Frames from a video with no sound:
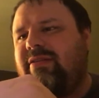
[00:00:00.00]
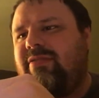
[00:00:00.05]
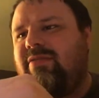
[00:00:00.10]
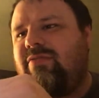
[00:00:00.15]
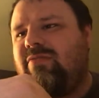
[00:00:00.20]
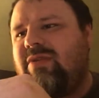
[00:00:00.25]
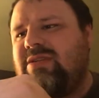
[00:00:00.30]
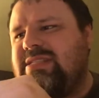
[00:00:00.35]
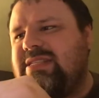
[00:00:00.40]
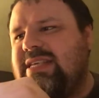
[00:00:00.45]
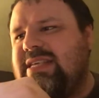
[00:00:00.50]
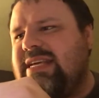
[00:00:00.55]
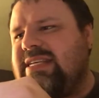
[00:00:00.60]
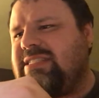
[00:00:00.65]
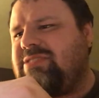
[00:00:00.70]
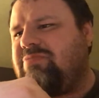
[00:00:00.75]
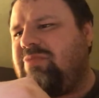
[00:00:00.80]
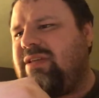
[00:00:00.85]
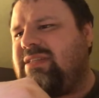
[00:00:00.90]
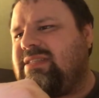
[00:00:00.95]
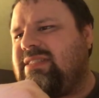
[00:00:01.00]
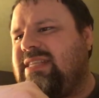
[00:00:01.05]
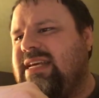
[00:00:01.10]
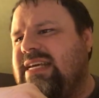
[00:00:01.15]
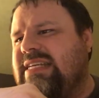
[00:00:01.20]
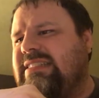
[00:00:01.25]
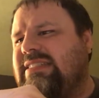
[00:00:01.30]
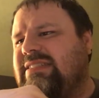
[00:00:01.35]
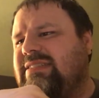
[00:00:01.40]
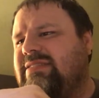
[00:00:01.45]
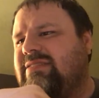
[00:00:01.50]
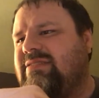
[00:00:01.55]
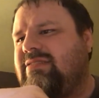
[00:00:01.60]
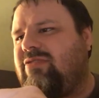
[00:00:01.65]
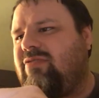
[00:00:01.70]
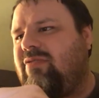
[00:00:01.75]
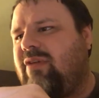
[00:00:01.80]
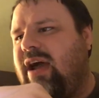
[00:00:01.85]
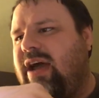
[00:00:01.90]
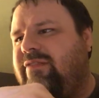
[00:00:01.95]
What's this? What's this?
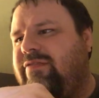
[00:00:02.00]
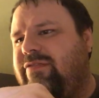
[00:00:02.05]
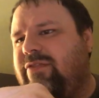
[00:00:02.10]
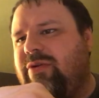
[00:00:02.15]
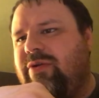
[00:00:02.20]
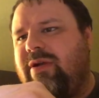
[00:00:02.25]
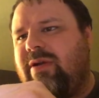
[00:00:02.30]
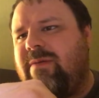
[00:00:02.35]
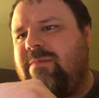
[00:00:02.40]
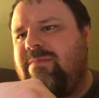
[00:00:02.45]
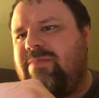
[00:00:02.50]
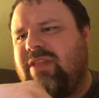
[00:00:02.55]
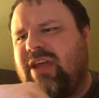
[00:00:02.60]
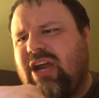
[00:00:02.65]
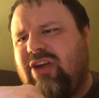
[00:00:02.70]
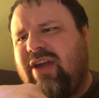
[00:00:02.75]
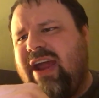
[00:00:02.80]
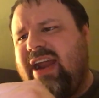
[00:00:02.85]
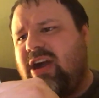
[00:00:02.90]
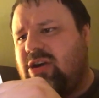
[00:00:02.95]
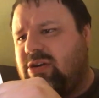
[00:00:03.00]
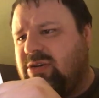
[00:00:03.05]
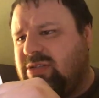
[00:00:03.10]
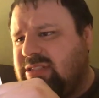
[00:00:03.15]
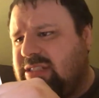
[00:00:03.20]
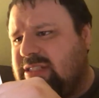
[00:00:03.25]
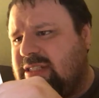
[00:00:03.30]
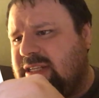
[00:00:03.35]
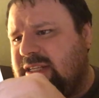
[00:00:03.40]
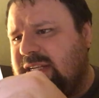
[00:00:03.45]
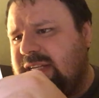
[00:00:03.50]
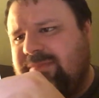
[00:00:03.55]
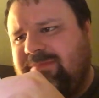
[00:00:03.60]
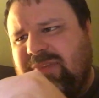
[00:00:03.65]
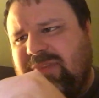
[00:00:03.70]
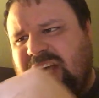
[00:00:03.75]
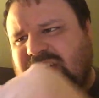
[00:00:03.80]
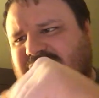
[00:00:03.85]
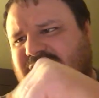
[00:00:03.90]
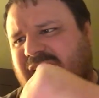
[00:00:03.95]
Cried Fluter. A great host.
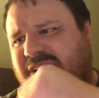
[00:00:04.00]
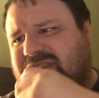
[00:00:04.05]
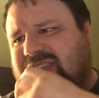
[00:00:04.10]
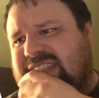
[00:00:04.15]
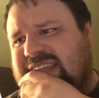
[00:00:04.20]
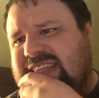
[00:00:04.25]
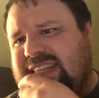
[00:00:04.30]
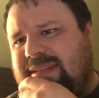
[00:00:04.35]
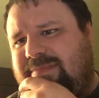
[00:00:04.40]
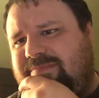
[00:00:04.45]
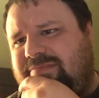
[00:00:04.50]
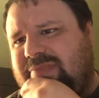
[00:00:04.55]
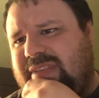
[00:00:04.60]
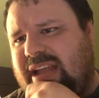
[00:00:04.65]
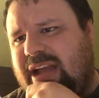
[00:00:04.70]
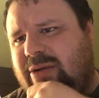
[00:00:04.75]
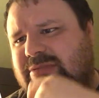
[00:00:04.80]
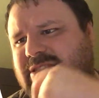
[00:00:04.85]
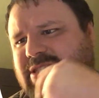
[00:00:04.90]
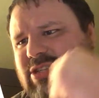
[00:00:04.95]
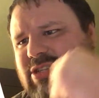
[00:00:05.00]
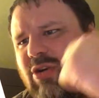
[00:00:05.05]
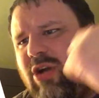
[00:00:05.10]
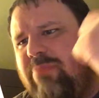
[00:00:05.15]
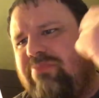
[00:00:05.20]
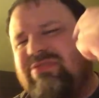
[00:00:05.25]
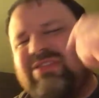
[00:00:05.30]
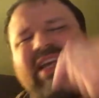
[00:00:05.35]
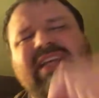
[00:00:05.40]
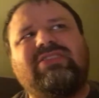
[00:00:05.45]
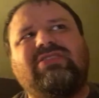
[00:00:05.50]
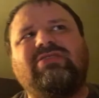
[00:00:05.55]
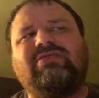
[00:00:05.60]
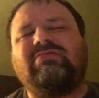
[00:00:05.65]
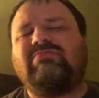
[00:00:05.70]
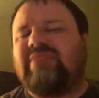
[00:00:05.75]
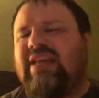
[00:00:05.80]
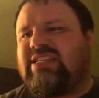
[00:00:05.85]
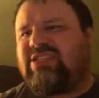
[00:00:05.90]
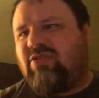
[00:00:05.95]
I should love to see them. I always enjoy processions
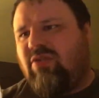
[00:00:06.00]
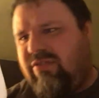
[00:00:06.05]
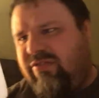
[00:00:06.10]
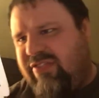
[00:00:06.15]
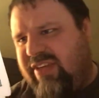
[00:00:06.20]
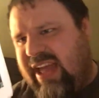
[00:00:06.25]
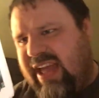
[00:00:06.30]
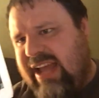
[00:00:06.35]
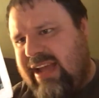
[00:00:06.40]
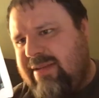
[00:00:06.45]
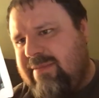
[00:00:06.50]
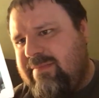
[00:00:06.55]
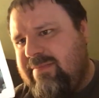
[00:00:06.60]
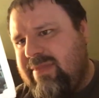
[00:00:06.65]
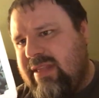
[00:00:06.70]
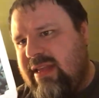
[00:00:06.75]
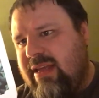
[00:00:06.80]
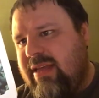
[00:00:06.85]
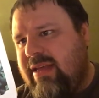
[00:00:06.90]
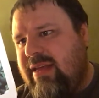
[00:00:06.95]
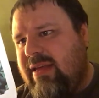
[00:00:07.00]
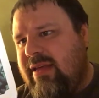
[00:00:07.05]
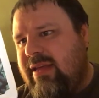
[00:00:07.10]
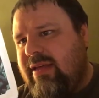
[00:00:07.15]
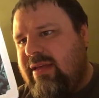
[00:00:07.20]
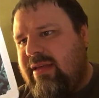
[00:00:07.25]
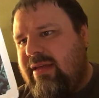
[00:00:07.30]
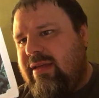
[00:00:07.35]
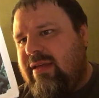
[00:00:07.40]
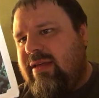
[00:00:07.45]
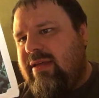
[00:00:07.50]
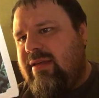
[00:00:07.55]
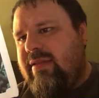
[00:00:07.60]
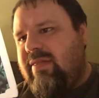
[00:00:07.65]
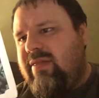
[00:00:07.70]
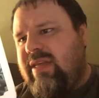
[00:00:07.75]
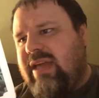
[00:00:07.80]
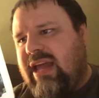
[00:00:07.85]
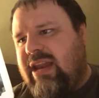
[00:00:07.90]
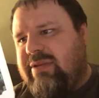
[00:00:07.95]
and that sort of thing.
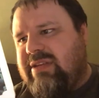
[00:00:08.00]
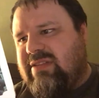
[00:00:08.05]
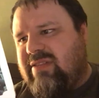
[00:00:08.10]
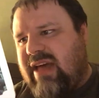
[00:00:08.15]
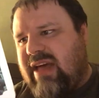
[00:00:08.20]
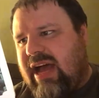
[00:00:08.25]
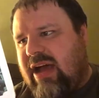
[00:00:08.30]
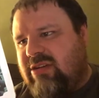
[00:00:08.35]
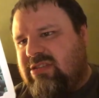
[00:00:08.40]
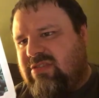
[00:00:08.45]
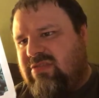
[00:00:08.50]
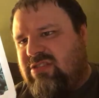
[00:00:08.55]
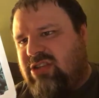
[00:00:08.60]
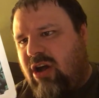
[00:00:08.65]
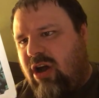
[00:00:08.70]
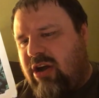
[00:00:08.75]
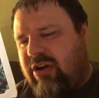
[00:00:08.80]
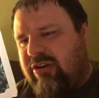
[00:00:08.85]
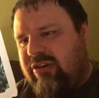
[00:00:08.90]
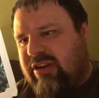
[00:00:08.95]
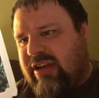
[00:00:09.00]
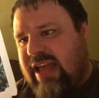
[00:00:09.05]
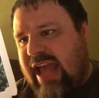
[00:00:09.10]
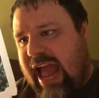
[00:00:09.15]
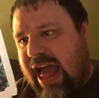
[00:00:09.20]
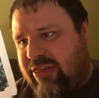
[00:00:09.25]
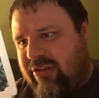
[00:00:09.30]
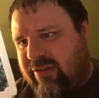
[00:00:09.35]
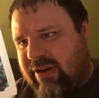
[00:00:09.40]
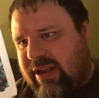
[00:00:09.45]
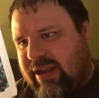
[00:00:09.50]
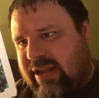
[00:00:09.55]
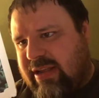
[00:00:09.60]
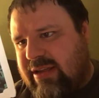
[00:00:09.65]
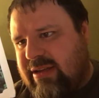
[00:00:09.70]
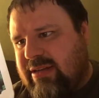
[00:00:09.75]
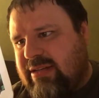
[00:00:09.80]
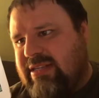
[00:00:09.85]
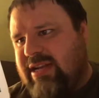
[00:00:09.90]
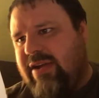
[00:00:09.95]
The enemies of the House of Dawn are gathering,
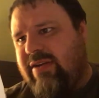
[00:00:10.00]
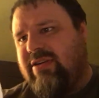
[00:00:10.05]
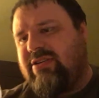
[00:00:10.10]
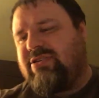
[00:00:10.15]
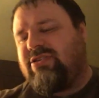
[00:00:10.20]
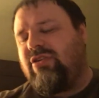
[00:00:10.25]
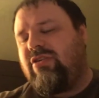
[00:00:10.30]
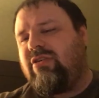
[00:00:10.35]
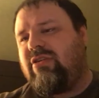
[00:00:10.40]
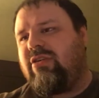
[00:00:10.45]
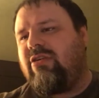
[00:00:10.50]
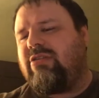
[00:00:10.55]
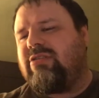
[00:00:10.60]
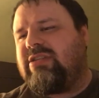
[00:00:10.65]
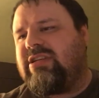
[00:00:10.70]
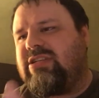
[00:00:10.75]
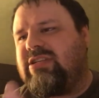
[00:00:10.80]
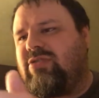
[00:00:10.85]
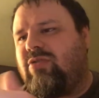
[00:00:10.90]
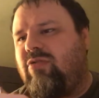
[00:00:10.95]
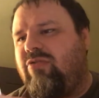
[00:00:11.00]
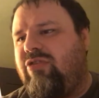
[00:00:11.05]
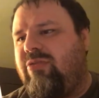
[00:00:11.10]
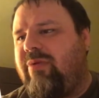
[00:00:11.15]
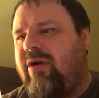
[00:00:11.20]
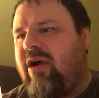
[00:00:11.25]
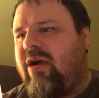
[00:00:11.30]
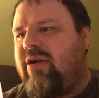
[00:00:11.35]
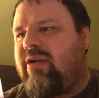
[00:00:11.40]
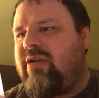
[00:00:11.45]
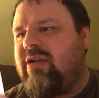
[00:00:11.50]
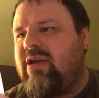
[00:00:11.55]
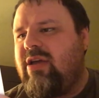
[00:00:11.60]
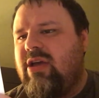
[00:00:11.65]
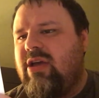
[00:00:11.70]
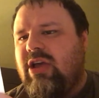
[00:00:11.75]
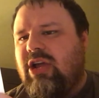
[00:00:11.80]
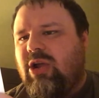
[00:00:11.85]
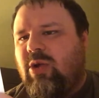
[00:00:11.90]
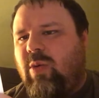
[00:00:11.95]
Terran hurriedly told the bard.
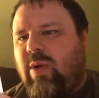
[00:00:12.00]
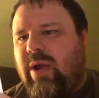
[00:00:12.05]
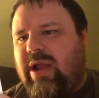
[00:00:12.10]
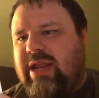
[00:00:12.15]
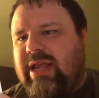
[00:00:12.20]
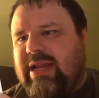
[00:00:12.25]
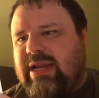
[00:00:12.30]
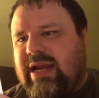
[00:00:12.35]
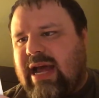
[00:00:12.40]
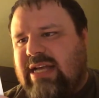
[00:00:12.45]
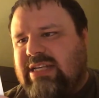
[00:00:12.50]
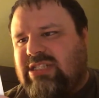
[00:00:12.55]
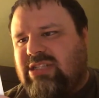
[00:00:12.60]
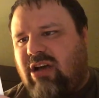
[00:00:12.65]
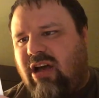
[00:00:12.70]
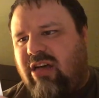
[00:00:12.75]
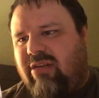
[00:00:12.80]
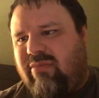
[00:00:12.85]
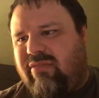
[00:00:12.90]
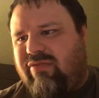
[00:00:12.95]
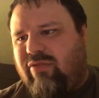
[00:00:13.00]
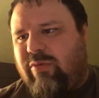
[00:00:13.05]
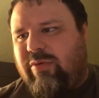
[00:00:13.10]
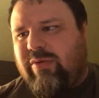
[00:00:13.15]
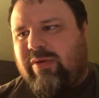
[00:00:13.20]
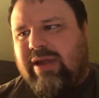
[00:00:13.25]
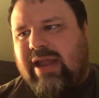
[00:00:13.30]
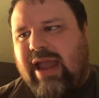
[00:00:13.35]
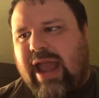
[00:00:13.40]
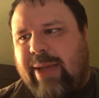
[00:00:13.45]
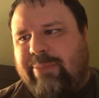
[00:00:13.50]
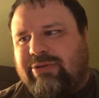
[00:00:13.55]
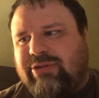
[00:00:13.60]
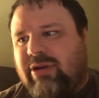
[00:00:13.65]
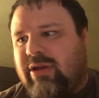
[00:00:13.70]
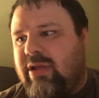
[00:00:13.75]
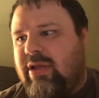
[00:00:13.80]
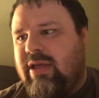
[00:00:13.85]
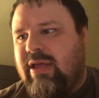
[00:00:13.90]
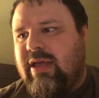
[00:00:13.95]
Gwydion and I saw them before we were
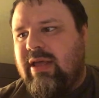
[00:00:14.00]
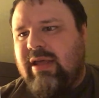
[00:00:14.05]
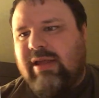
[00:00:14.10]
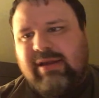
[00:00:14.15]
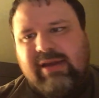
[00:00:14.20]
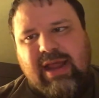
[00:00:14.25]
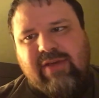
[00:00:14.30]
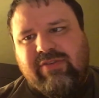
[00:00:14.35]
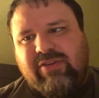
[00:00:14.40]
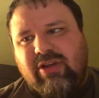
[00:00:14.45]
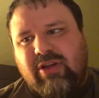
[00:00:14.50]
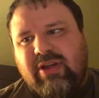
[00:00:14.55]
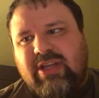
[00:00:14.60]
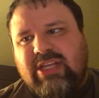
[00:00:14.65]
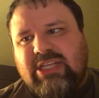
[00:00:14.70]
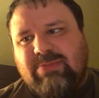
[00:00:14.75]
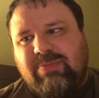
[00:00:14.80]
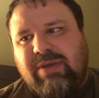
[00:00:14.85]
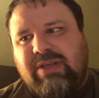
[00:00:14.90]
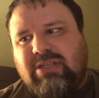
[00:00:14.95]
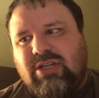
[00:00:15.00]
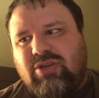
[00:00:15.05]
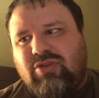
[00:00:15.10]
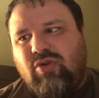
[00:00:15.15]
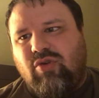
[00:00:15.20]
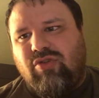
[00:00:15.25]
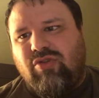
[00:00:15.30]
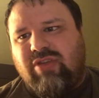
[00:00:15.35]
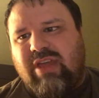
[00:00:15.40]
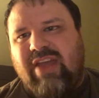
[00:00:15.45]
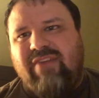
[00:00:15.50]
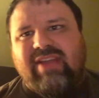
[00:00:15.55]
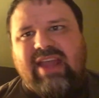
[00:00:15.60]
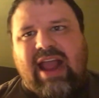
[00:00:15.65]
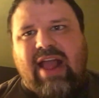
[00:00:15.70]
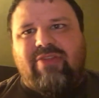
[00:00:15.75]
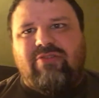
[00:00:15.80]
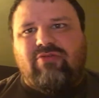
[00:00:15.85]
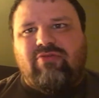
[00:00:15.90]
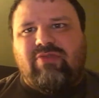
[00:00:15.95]
captured. Now, if Gurgi speaks the truth, they have
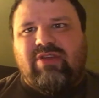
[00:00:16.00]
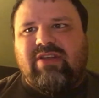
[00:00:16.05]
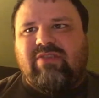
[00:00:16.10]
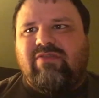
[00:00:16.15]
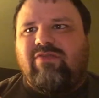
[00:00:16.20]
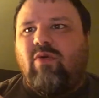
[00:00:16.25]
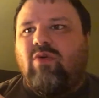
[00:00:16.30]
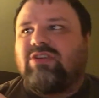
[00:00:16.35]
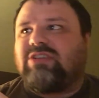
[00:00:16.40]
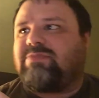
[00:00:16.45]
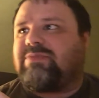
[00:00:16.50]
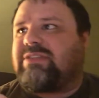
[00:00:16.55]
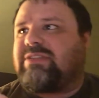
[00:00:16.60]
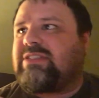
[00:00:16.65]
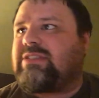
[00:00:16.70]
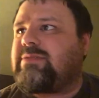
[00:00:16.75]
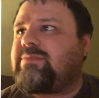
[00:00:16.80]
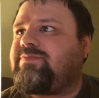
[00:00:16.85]
gathered reinforcements.